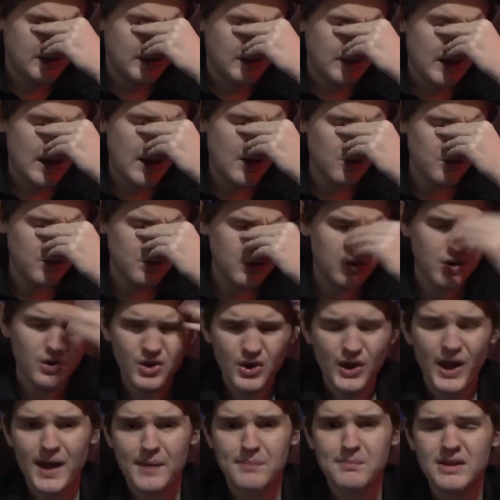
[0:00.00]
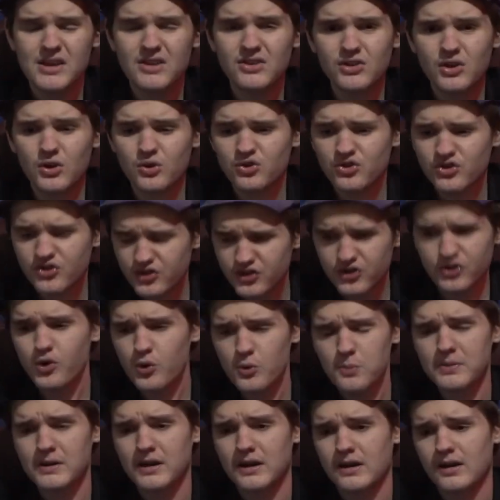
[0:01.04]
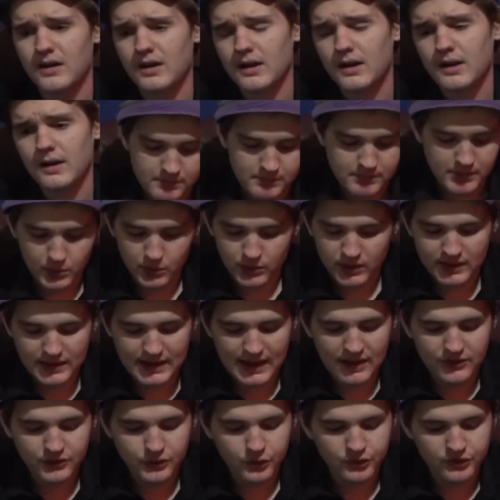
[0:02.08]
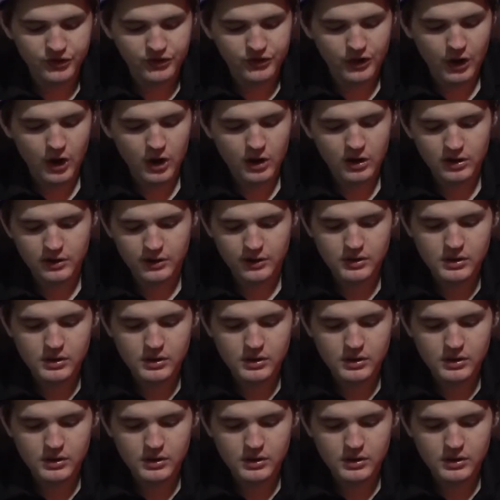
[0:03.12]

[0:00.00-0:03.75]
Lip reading: how could I be so stupid? Building castles is hard.